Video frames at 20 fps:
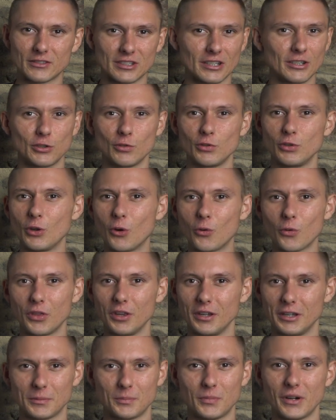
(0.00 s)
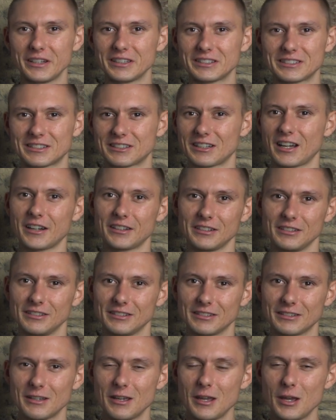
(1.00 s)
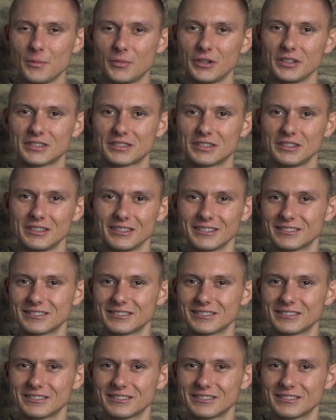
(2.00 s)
And you know that by studying, by seeing.